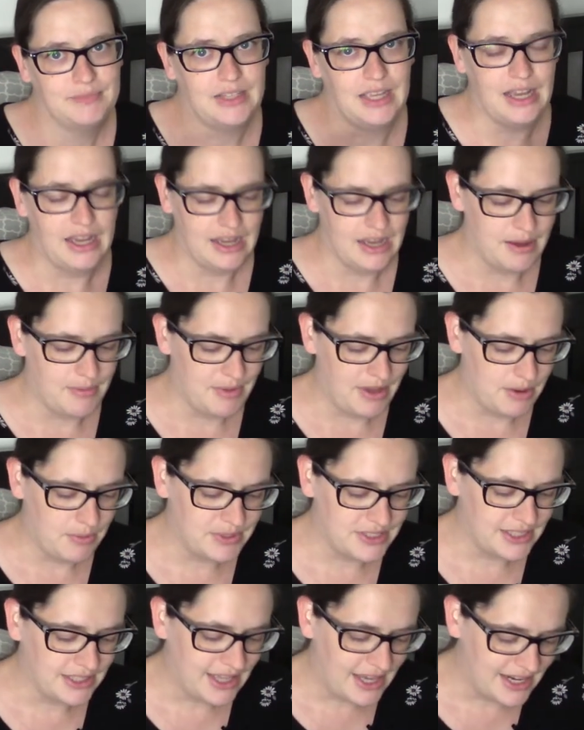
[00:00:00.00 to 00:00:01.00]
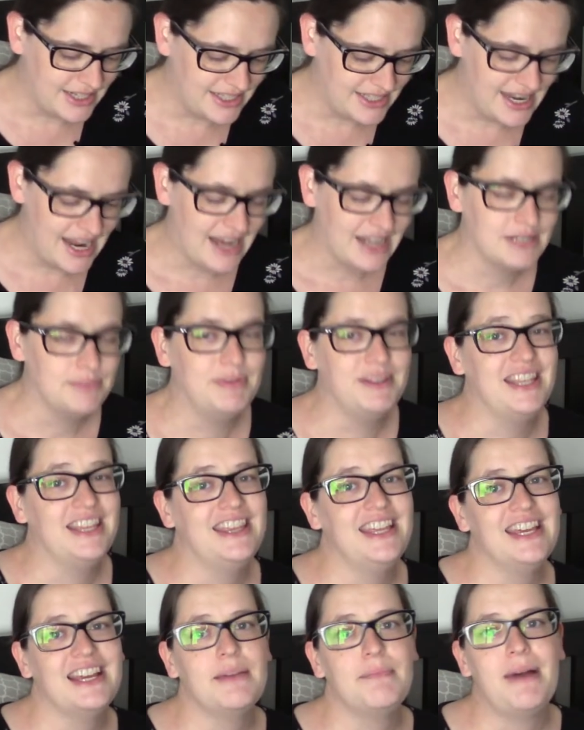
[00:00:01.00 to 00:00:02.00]
Um, it was a lot of snacks, but the
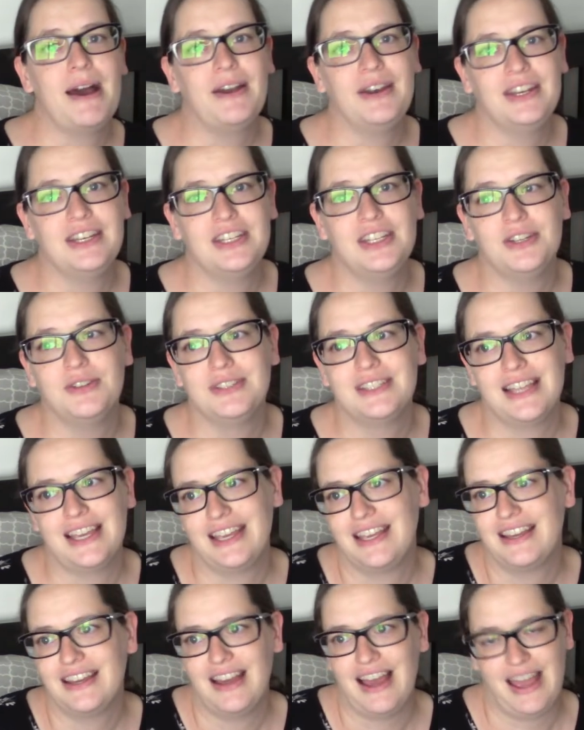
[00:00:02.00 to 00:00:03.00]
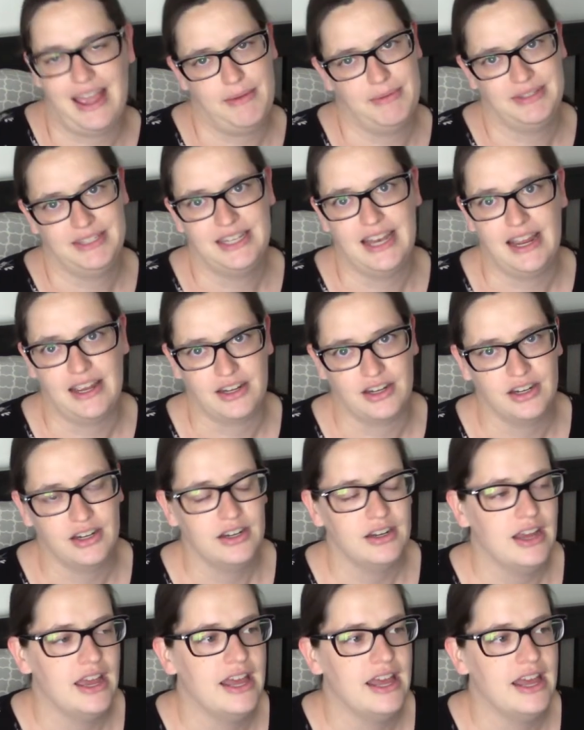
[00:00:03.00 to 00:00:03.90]
thing about it too is like I am a snacker,